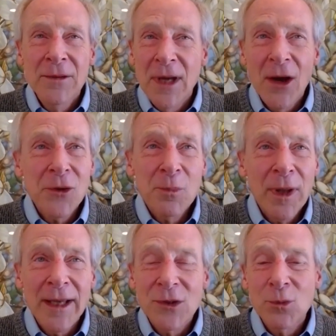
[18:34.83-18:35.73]
The other
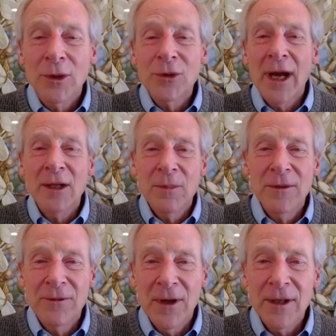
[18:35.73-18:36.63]
place we're trying to be
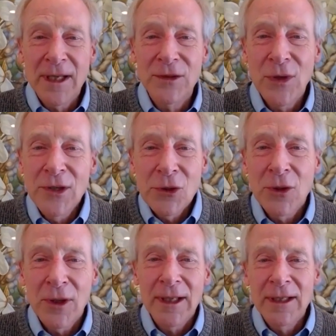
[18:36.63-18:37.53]
very
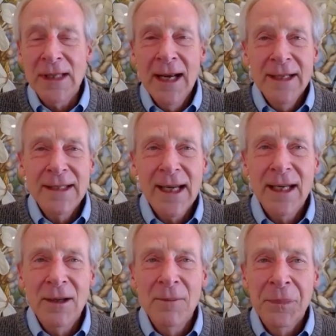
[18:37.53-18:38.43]
intentional is
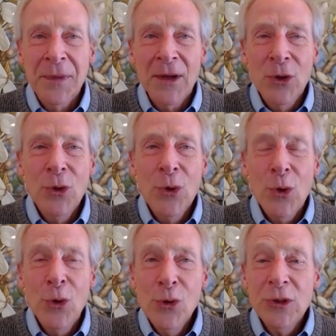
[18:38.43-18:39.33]
saying,
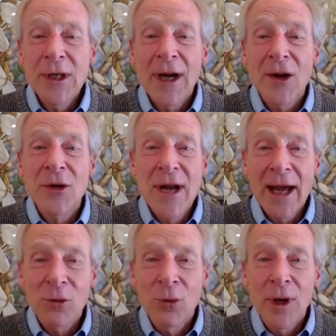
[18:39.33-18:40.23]
who's in our
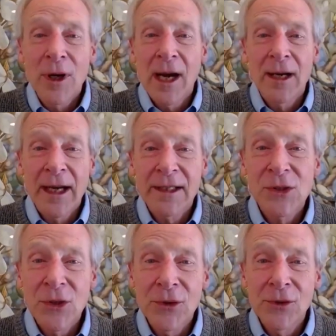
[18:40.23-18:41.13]
network, our
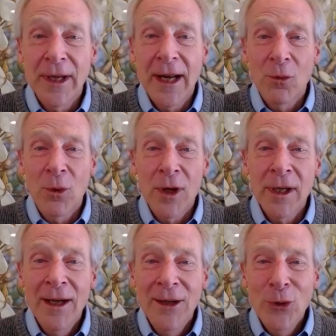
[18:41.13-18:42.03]
external
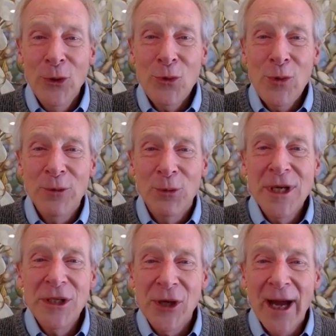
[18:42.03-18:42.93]
network? Who do we
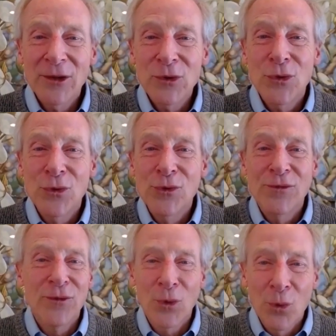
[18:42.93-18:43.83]
reach out to
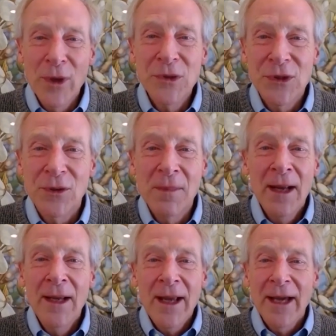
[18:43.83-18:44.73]
for wisdom
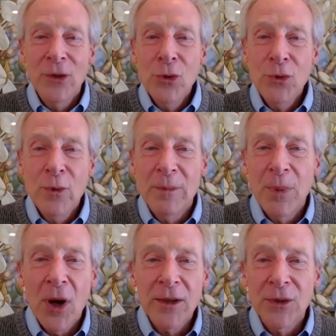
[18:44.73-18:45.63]
and who do we
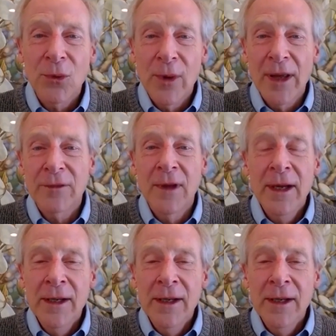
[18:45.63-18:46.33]
partner with?